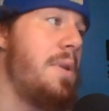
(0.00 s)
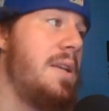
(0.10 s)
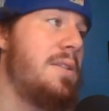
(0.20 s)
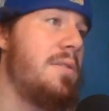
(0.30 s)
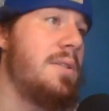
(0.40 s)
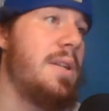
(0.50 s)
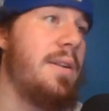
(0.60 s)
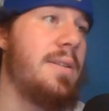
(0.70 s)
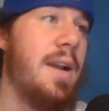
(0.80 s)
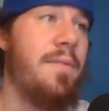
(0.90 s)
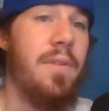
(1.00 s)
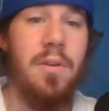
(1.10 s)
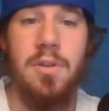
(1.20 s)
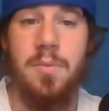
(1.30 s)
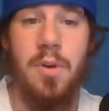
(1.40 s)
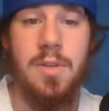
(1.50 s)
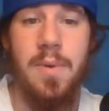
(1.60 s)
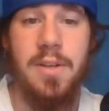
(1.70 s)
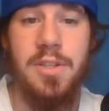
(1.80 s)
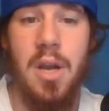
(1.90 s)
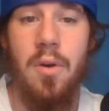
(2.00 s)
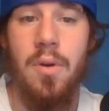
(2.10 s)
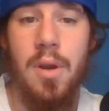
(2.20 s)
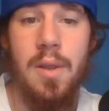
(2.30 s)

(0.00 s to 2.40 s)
Eastern Standard Time for the Earle Sports Bets show.